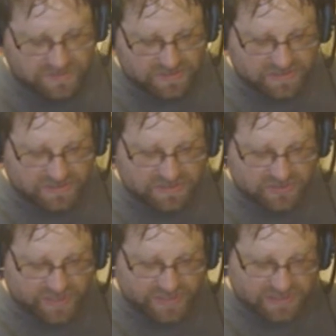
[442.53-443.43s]
It's
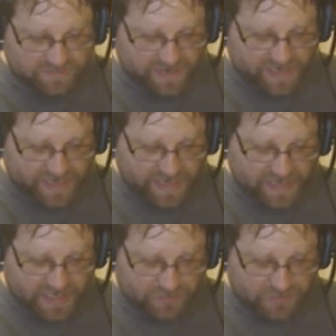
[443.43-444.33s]
directed by
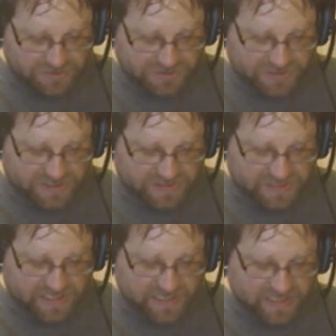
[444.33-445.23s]
Hiroshi
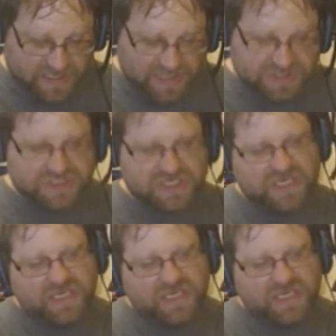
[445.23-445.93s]
Takahashi.